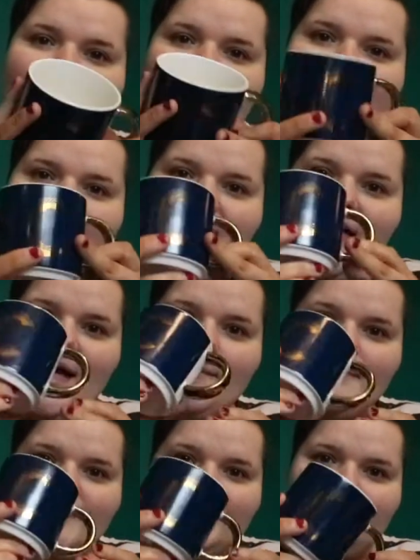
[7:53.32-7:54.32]
A
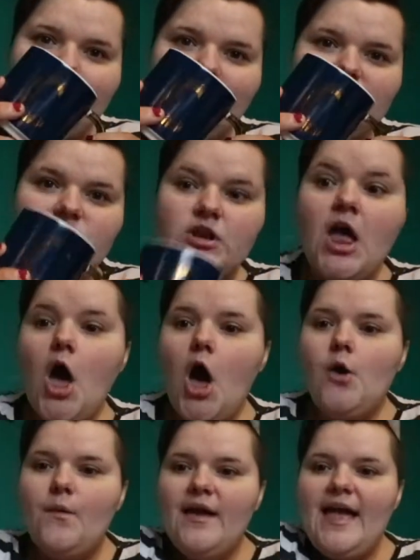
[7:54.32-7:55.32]
cup, which is good.
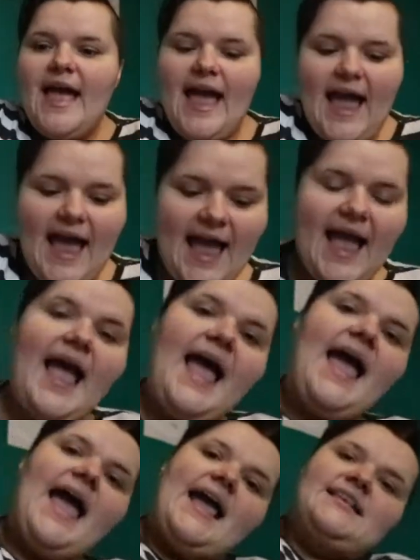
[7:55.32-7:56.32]
Oh,
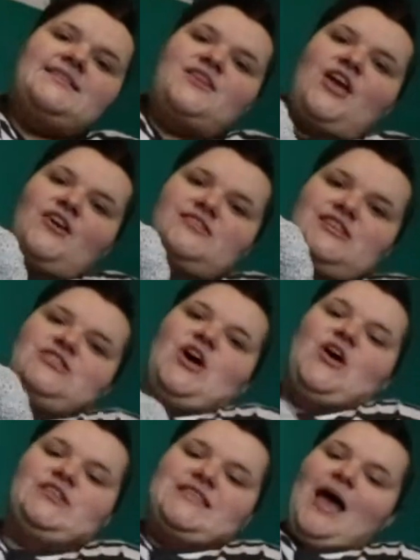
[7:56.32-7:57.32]
and some cozy
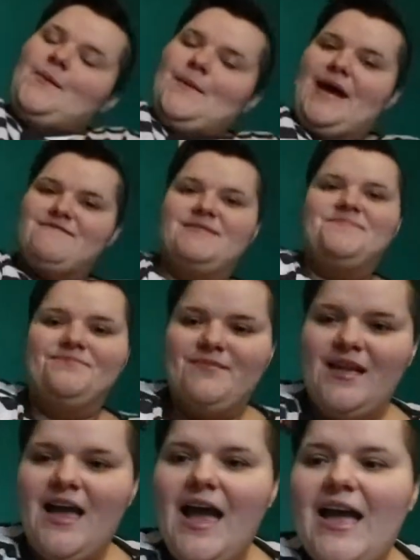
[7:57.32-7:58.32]
socks that I'm wearing.
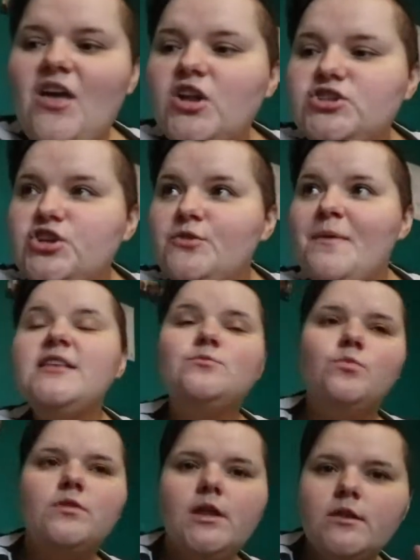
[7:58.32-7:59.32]
I got two
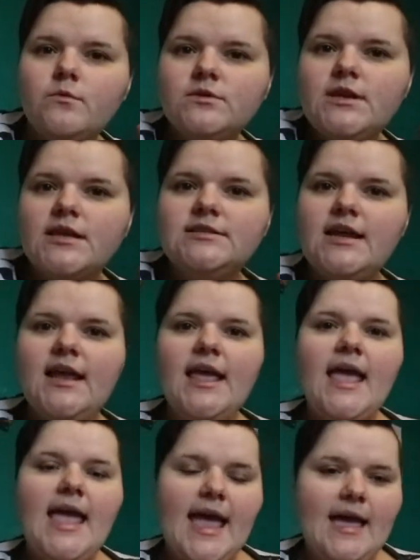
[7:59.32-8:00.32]
pairs, wore the other one yesterday
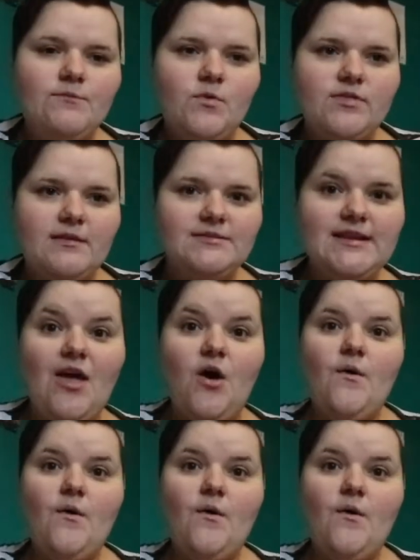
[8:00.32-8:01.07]
and wore them today.